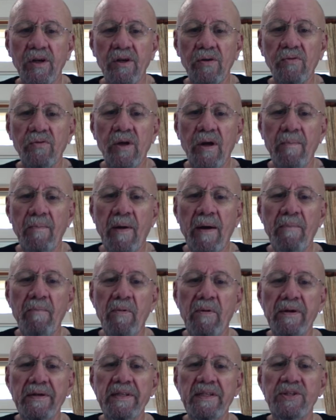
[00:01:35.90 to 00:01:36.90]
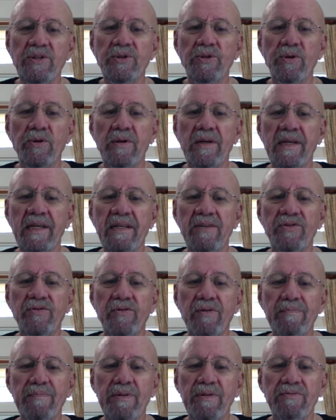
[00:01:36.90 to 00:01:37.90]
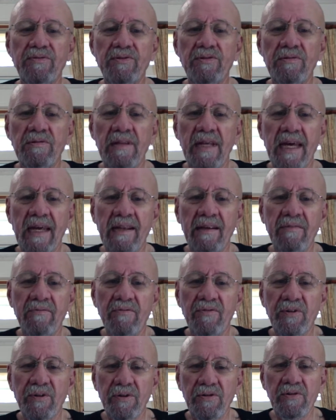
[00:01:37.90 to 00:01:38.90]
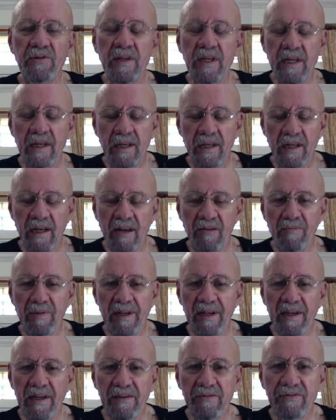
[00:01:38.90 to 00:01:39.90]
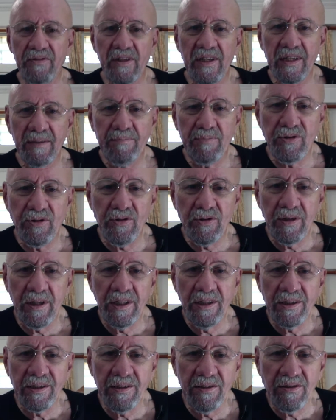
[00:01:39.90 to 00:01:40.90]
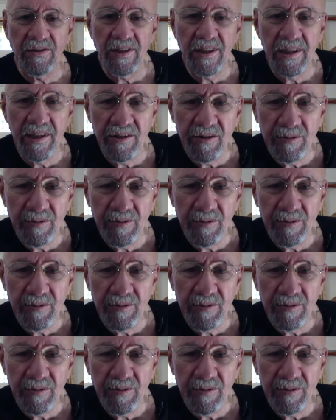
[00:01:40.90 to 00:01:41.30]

I'm wearing this shirt in tribute to that. And first, let me lift up so that you can see this